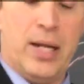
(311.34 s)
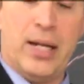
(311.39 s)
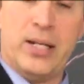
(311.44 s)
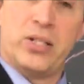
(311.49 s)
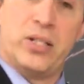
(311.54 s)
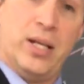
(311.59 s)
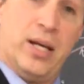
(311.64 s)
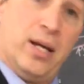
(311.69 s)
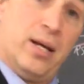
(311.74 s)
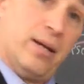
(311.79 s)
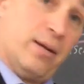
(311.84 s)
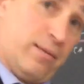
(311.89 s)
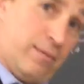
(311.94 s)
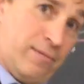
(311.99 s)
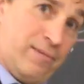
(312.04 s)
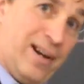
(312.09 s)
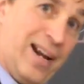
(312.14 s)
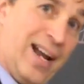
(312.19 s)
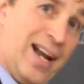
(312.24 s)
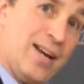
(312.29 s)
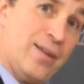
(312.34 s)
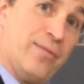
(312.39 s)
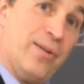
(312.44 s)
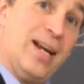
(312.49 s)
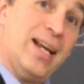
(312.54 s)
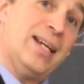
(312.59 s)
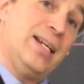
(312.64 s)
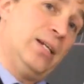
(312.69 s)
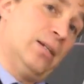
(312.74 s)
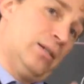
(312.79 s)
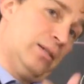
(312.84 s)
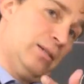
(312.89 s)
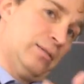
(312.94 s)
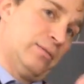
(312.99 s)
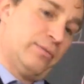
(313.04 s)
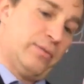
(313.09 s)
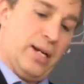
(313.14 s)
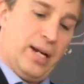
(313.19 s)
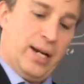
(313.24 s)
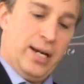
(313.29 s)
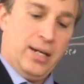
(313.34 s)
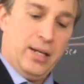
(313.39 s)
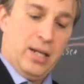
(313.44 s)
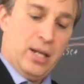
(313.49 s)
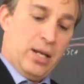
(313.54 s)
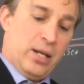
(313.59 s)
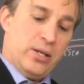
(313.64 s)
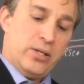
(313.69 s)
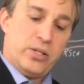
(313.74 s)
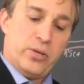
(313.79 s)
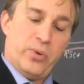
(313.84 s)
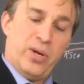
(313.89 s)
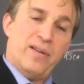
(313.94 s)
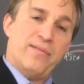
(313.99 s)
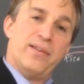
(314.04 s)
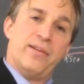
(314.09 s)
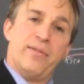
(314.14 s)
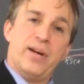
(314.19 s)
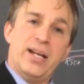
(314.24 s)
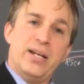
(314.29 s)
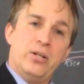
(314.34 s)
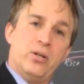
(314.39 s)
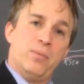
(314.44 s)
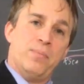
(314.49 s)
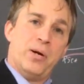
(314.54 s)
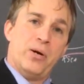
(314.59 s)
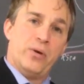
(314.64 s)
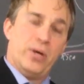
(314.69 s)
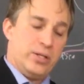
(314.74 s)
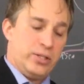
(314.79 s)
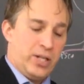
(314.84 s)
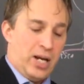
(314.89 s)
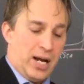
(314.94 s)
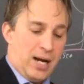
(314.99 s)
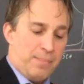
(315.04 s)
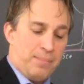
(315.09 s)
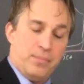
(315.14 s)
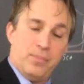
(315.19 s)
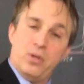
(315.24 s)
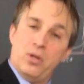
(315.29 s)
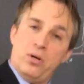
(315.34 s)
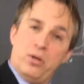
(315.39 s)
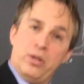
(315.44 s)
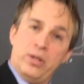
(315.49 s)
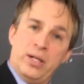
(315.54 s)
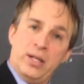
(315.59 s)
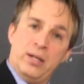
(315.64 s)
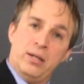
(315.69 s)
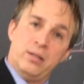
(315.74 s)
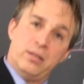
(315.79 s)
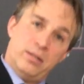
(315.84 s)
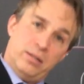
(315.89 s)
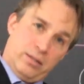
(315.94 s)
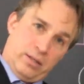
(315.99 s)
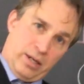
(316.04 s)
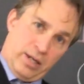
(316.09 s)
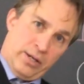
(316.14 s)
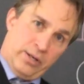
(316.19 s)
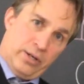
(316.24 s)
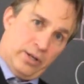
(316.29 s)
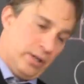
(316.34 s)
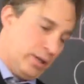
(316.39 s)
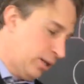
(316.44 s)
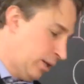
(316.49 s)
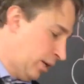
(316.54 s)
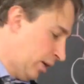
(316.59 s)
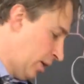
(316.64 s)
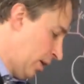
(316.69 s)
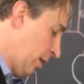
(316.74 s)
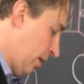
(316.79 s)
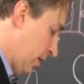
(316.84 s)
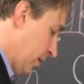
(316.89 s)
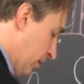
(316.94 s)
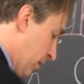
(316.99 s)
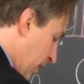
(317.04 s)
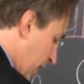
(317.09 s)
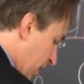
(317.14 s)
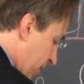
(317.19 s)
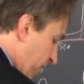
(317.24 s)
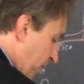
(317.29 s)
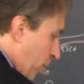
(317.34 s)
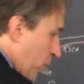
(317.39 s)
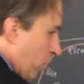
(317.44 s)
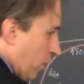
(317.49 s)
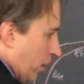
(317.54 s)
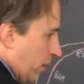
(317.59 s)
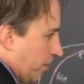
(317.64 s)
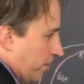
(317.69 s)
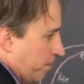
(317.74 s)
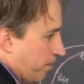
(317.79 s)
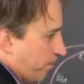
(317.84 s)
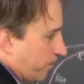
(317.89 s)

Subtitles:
that's the radial, right? So we have the radial bone on top, ulna under. Therefore,